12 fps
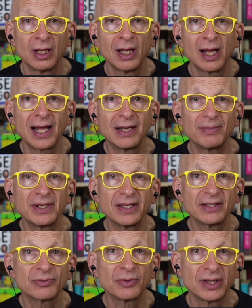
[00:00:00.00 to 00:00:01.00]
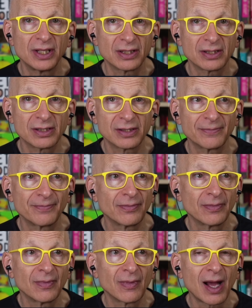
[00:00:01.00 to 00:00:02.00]
And it begins with this.
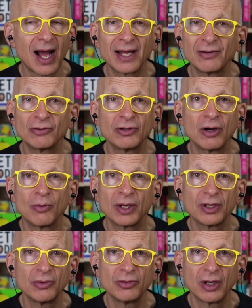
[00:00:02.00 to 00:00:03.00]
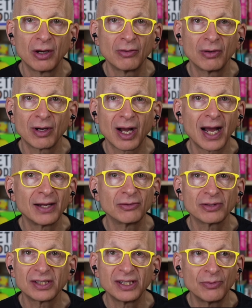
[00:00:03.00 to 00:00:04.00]
I don't know what you know. I don't
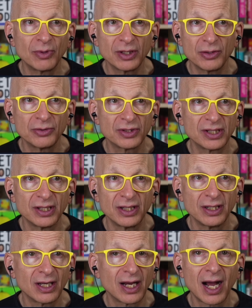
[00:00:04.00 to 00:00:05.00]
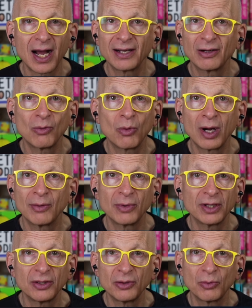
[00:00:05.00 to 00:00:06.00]
see what you see. I don't want
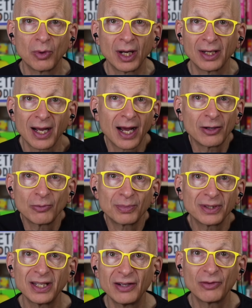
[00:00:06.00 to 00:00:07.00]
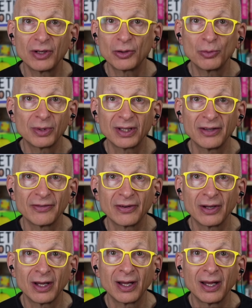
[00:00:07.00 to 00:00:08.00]
what you want. I don't believe what you believe.
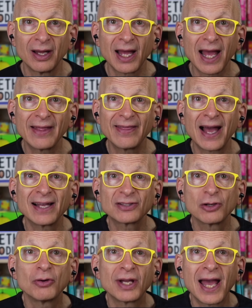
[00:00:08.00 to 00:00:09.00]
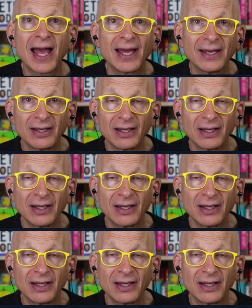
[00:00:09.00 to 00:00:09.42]
And that's okay.